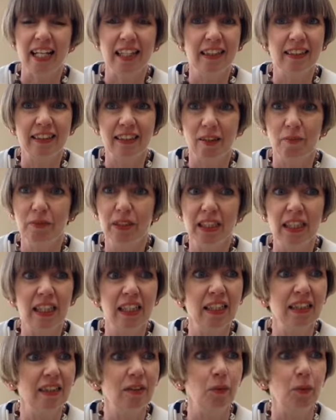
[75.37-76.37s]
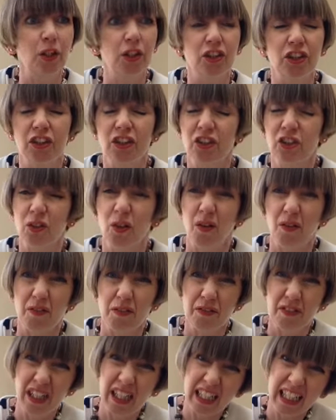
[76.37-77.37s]
And some days we're just not
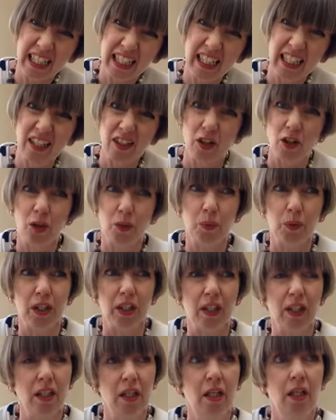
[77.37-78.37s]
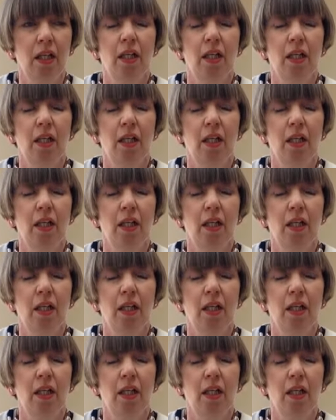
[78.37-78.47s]
feeling it, or we're